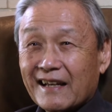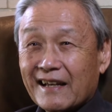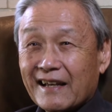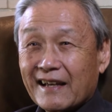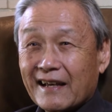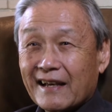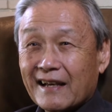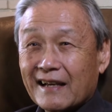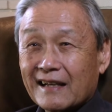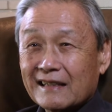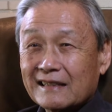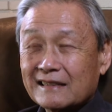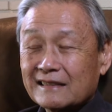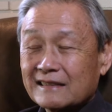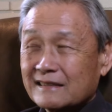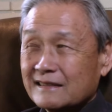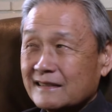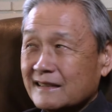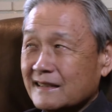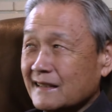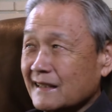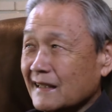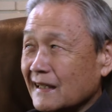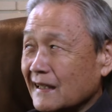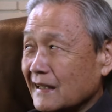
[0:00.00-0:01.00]
and
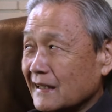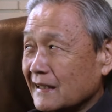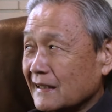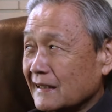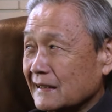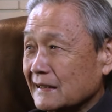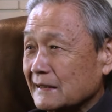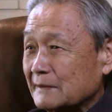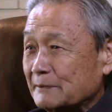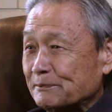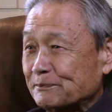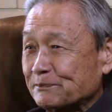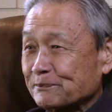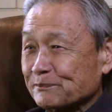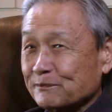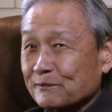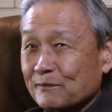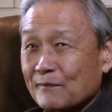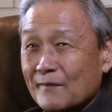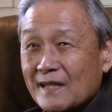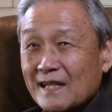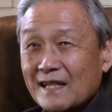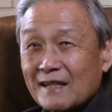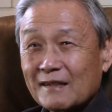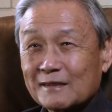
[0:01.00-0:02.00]

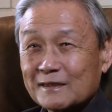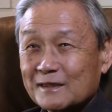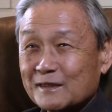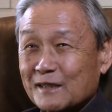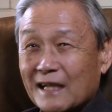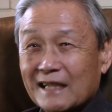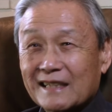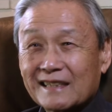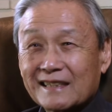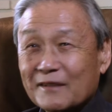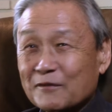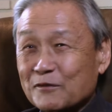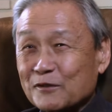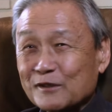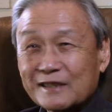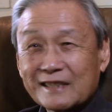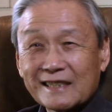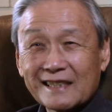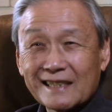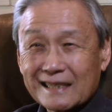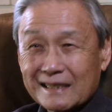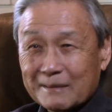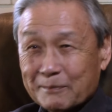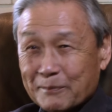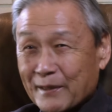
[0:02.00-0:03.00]
so I'd never
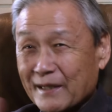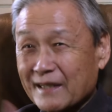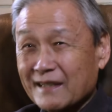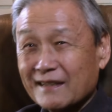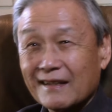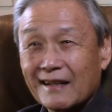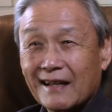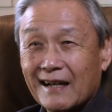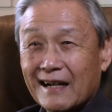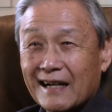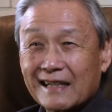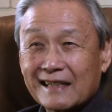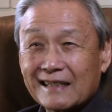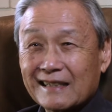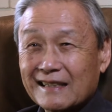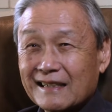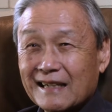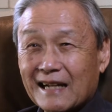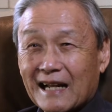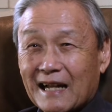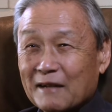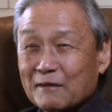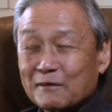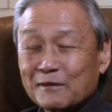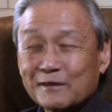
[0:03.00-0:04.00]
seen this picket line, and
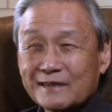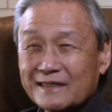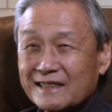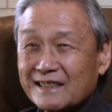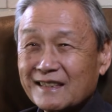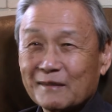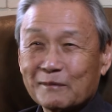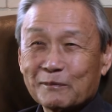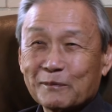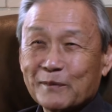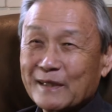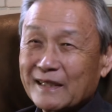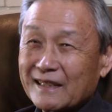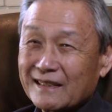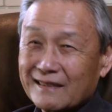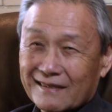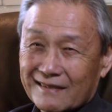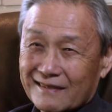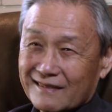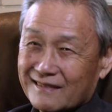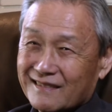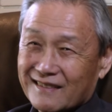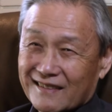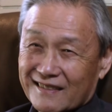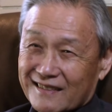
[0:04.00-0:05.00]
I was,
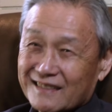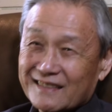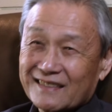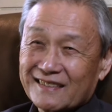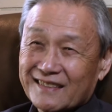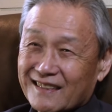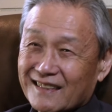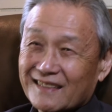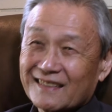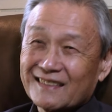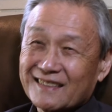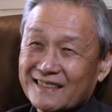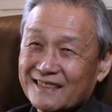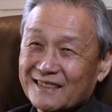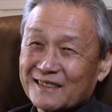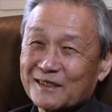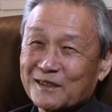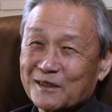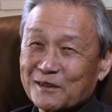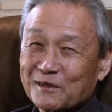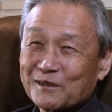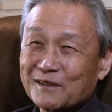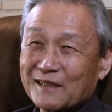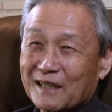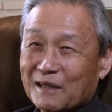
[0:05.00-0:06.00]
being the good diligent
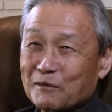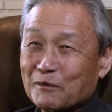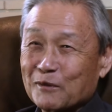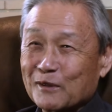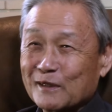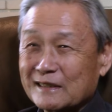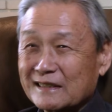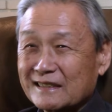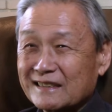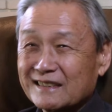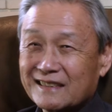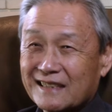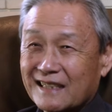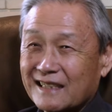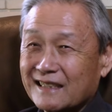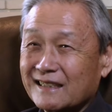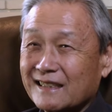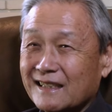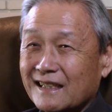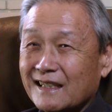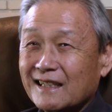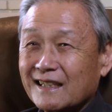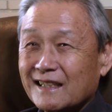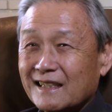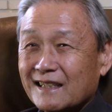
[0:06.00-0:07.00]
student I was, said,
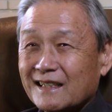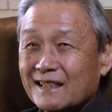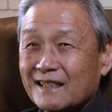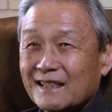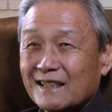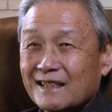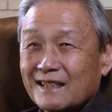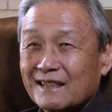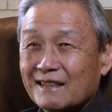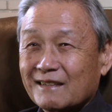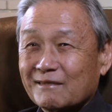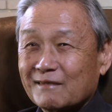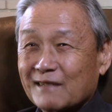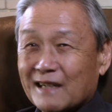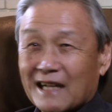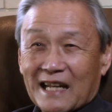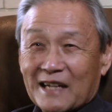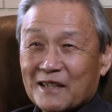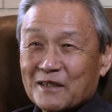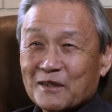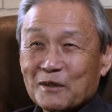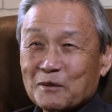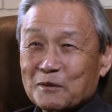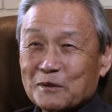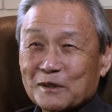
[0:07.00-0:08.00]
well, I
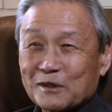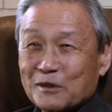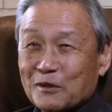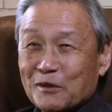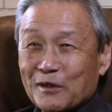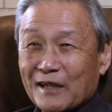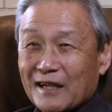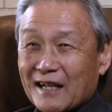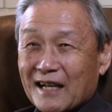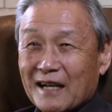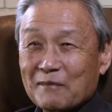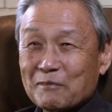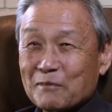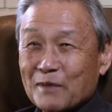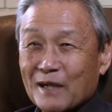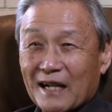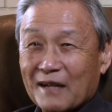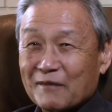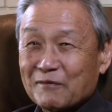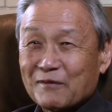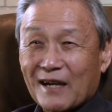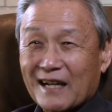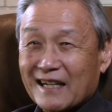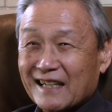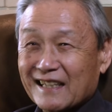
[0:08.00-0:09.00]
don't know what's going on, but
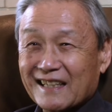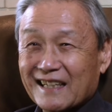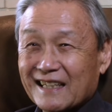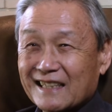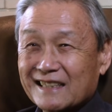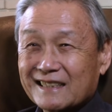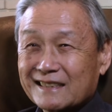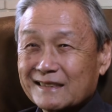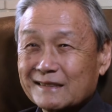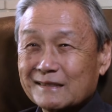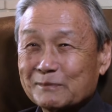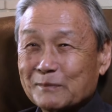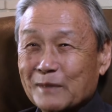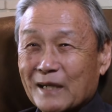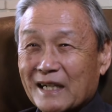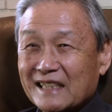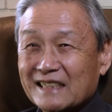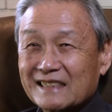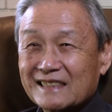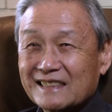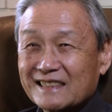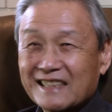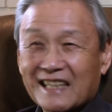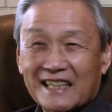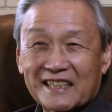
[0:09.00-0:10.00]
I've got to get to
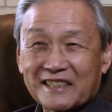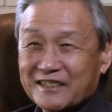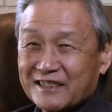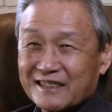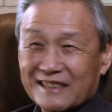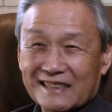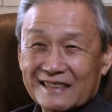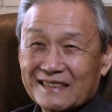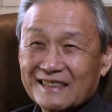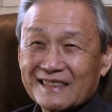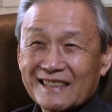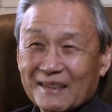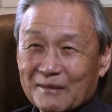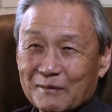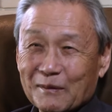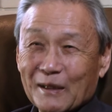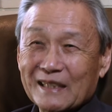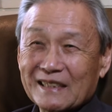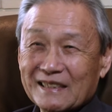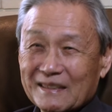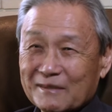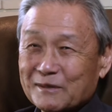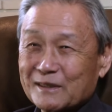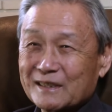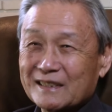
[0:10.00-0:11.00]
my section.
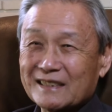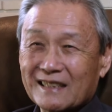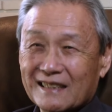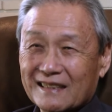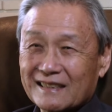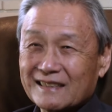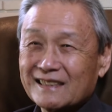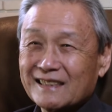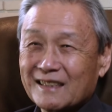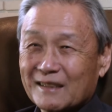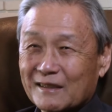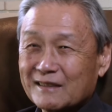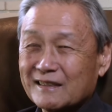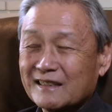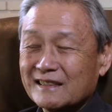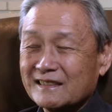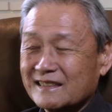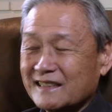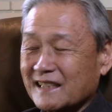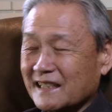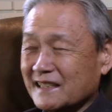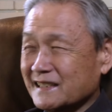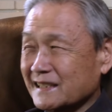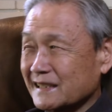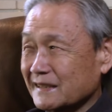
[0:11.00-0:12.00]
It was a
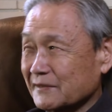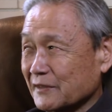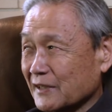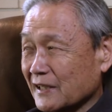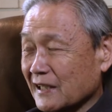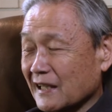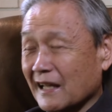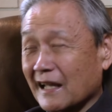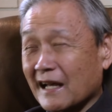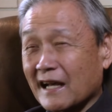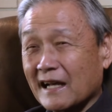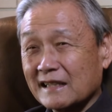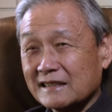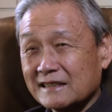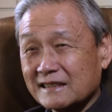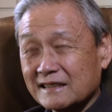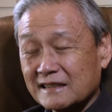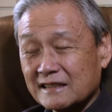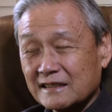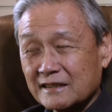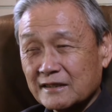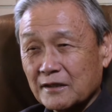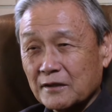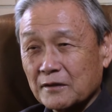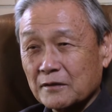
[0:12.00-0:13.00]
section of a class,
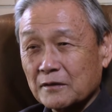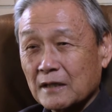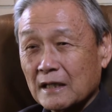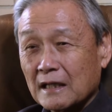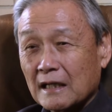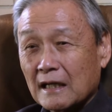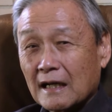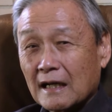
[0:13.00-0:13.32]
and so